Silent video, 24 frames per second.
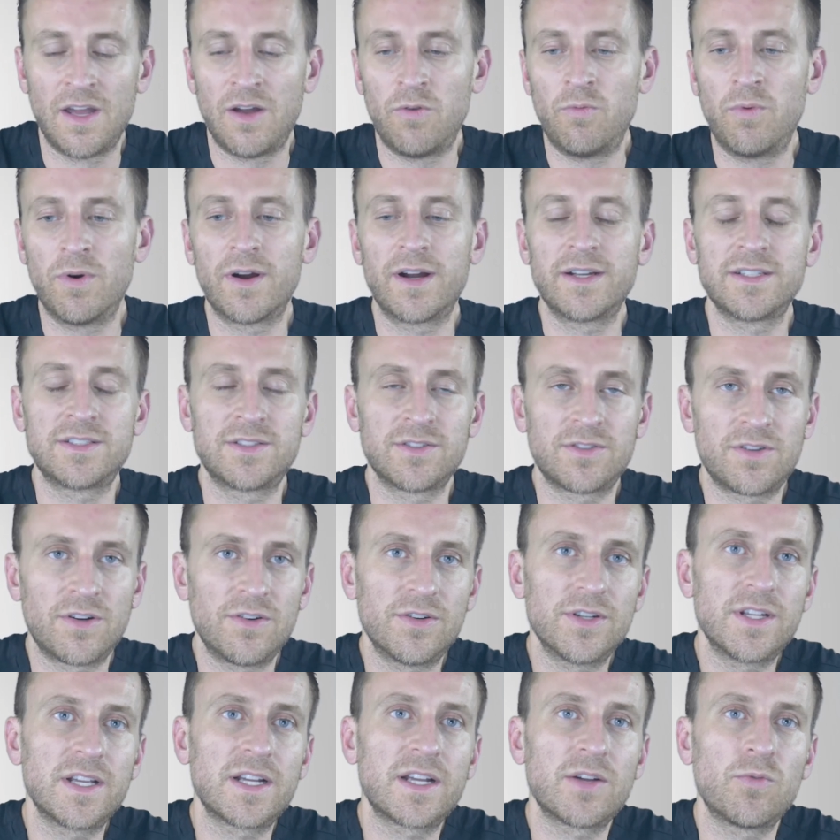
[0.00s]
whereas
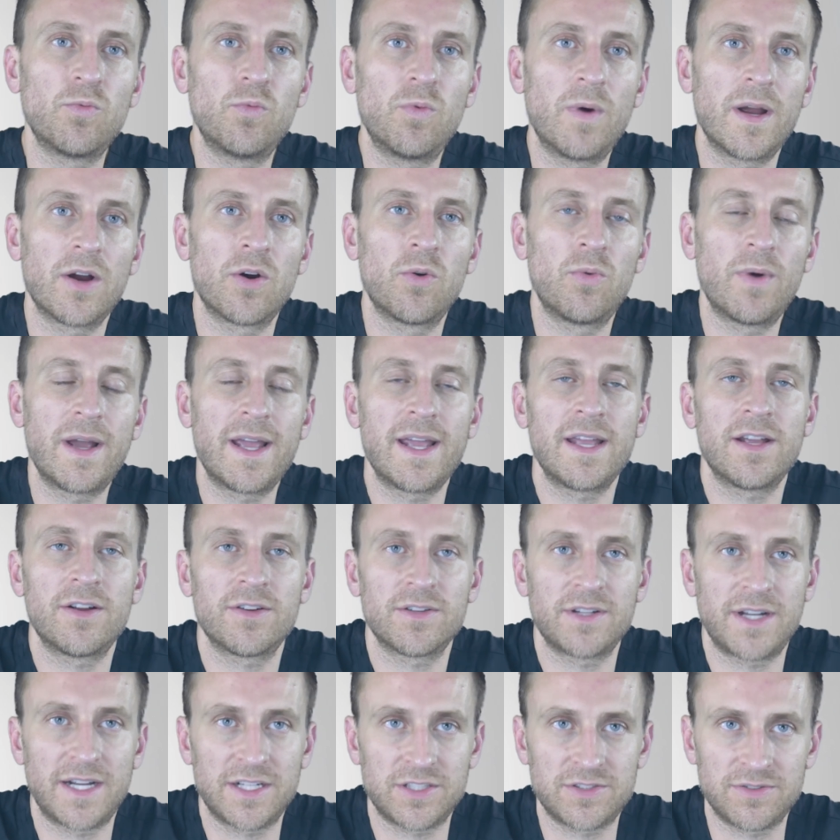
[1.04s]
zirconia can wear away your
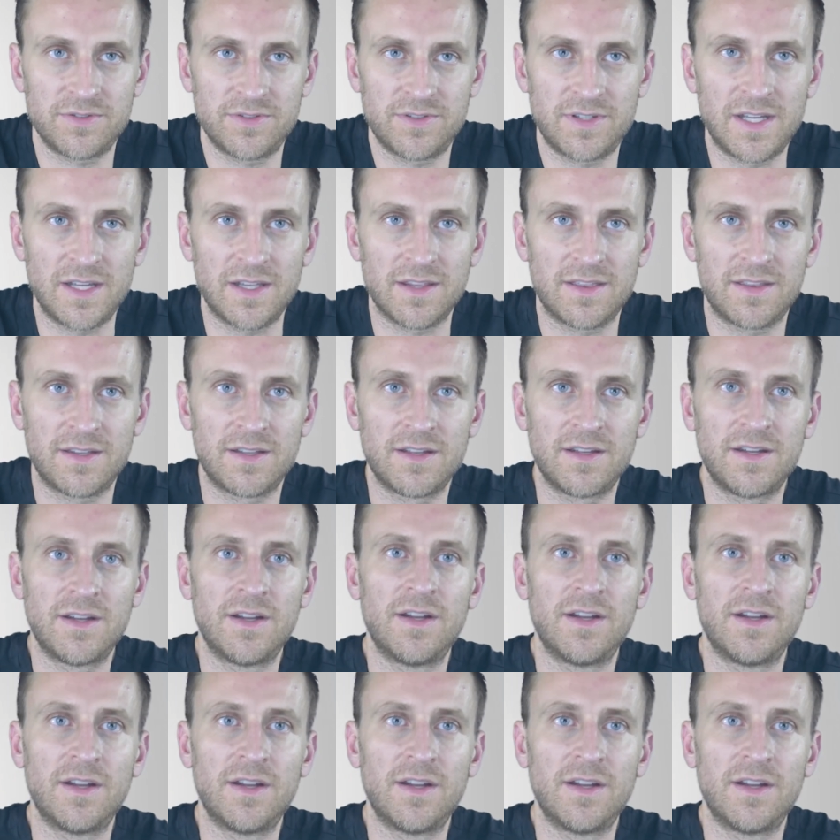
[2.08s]
natural teeth.